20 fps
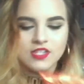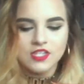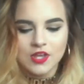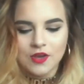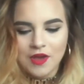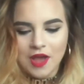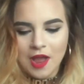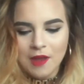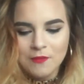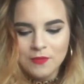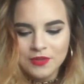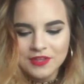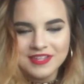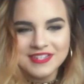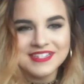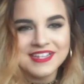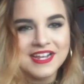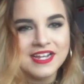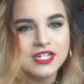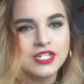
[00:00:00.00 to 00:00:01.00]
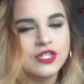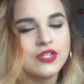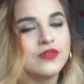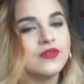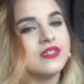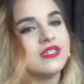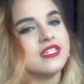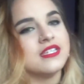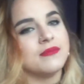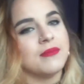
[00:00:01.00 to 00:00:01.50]
So I'm really excited to
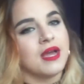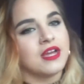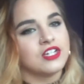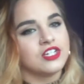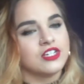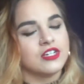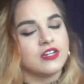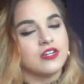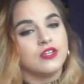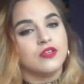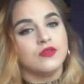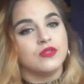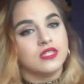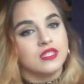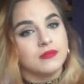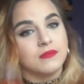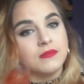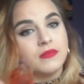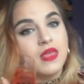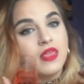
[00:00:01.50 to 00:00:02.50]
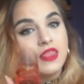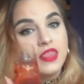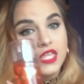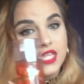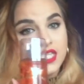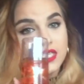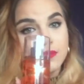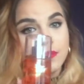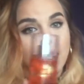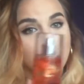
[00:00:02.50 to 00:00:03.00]
use these. I'm actually going to use them
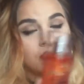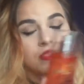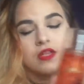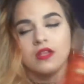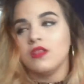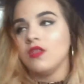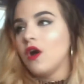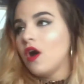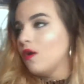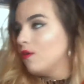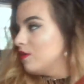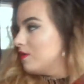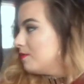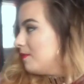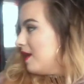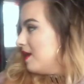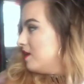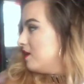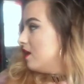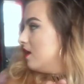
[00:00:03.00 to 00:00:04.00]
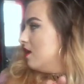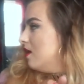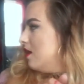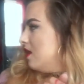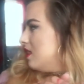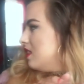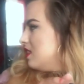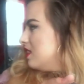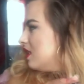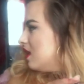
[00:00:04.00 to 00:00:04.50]
this month along with my
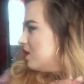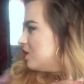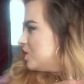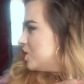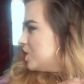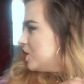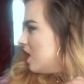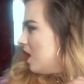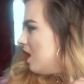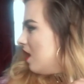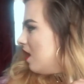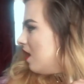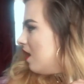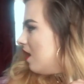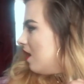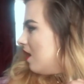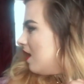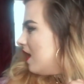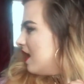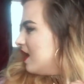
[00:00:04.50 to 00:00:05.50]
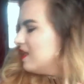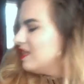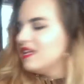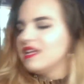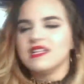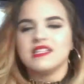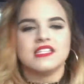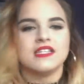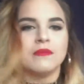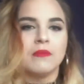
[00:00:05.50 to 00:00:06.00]
Lush
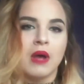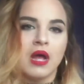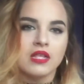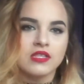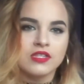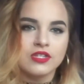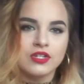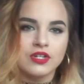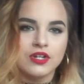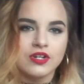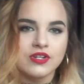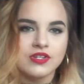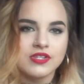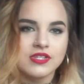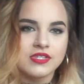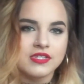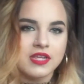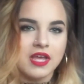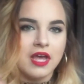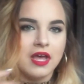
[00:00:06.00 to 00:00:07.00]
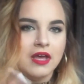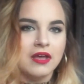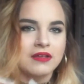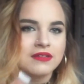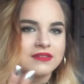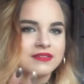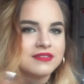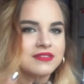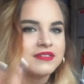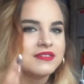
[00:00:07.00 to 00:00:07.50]
Aliens and Monsters
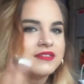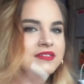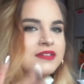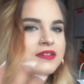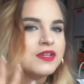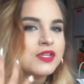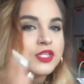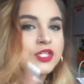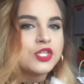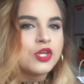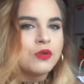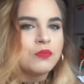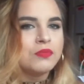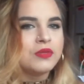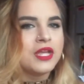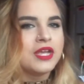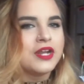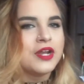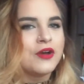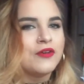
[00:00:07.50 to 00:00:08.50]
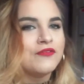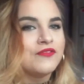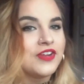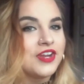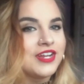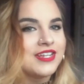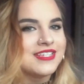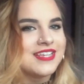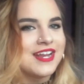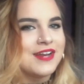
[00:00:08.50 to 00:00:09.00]
soap Play-Doh.
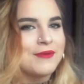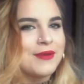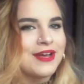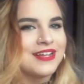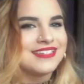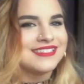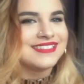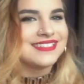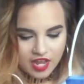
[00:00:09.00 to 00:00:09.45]
Very excited about it.